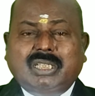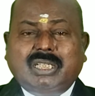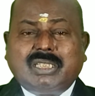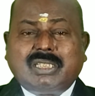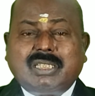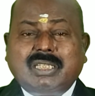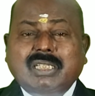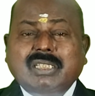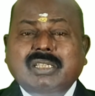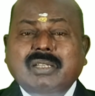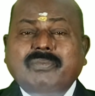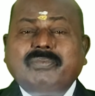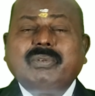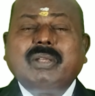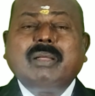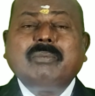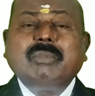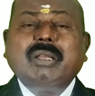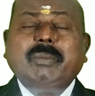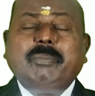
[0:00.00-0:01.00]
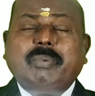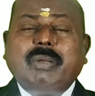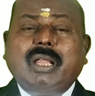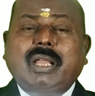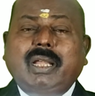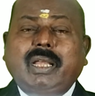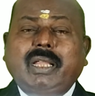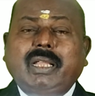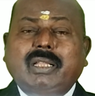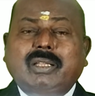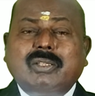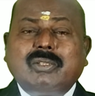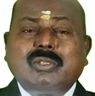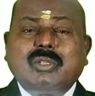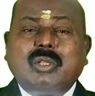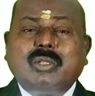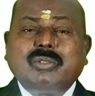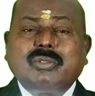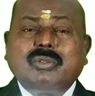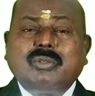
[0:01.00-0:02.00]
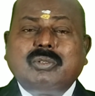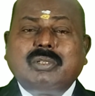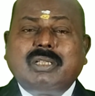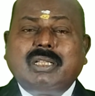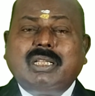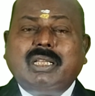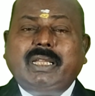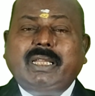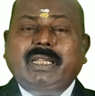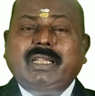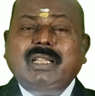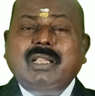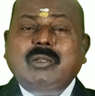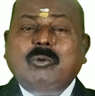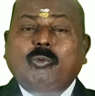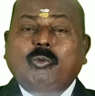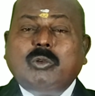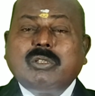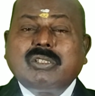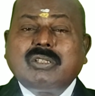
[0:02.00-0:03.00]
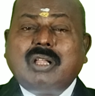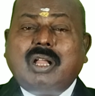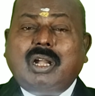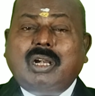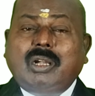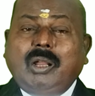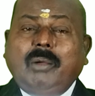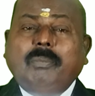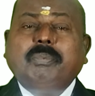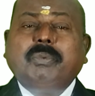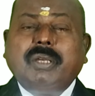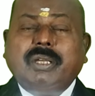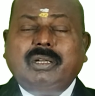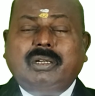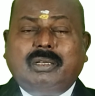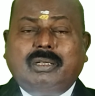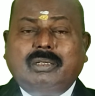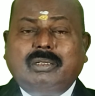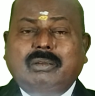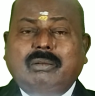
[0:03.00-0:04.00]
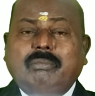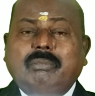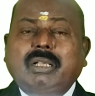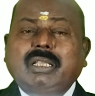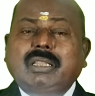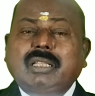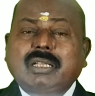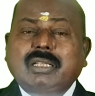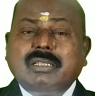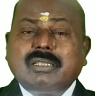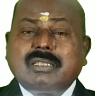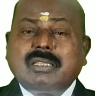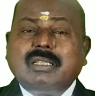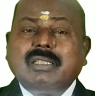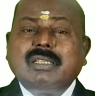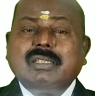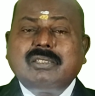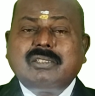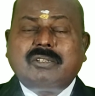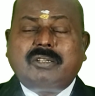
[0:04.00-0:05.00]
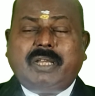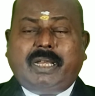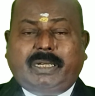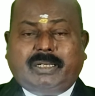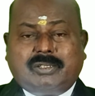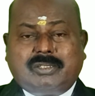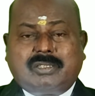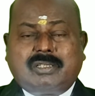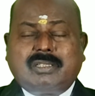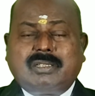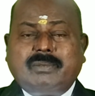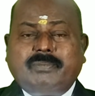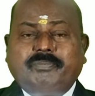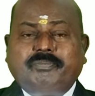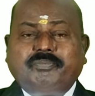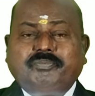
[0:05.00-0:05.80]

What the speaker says: Such a family planning at the South Delhi was adopted by the southern states.